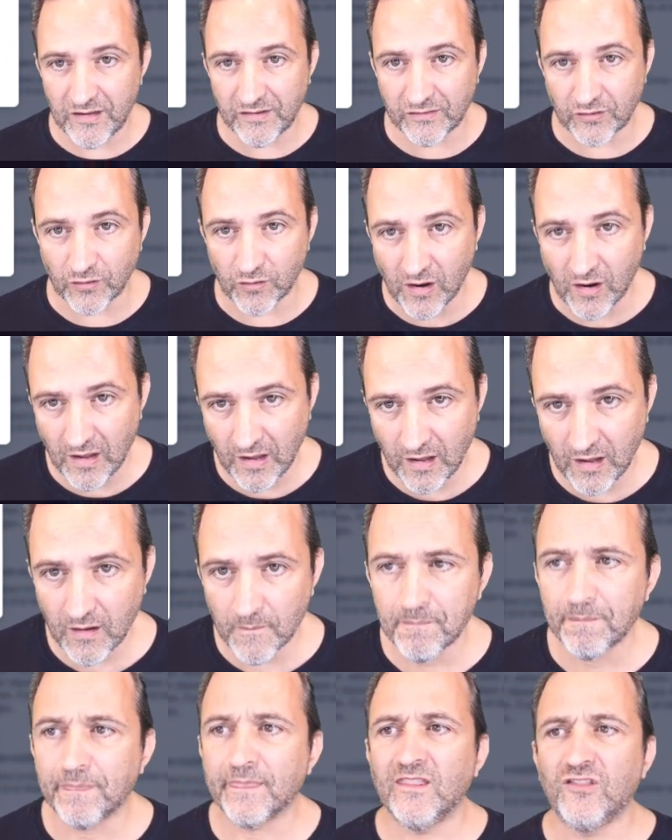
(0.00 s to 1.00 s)
So
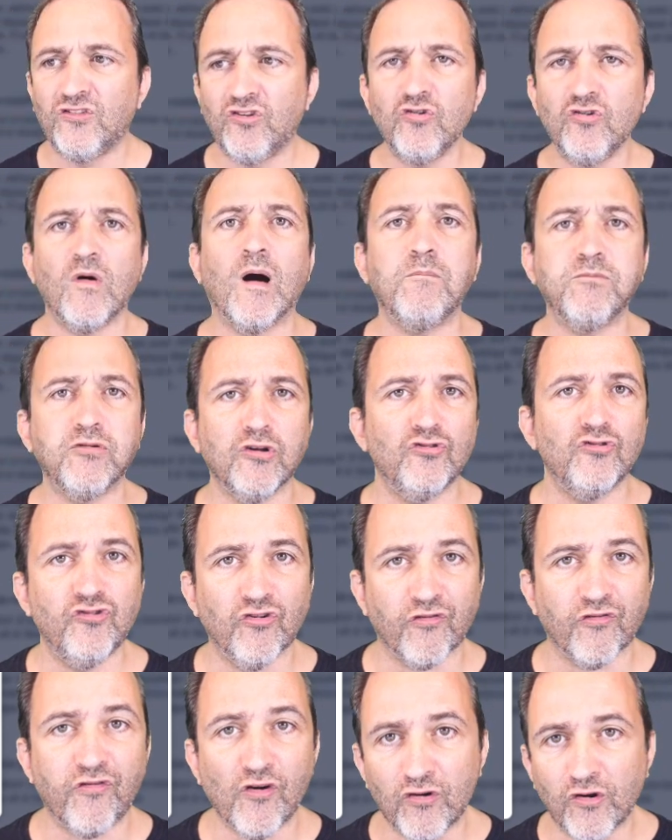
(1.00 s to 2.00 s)
do upload your
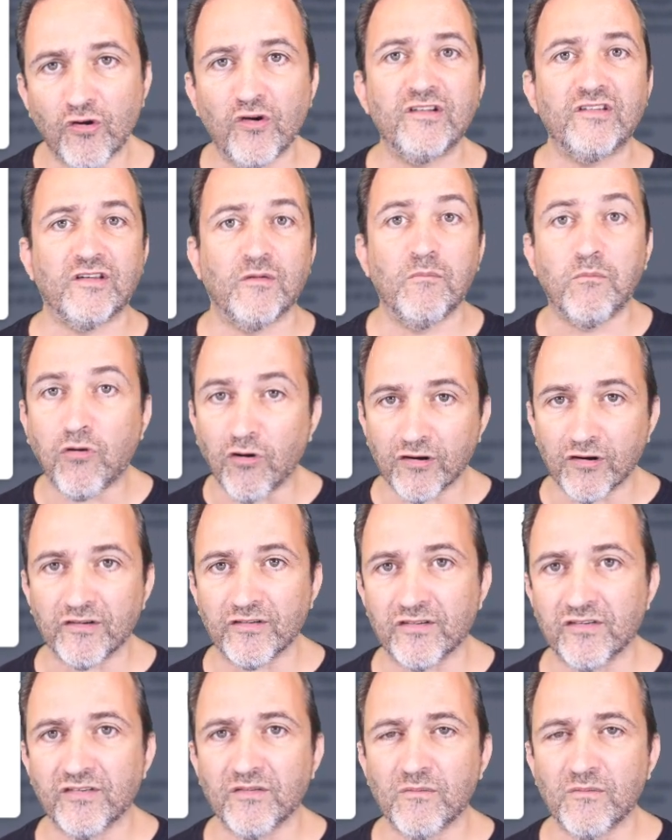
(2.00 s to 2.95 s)
photo. It's important.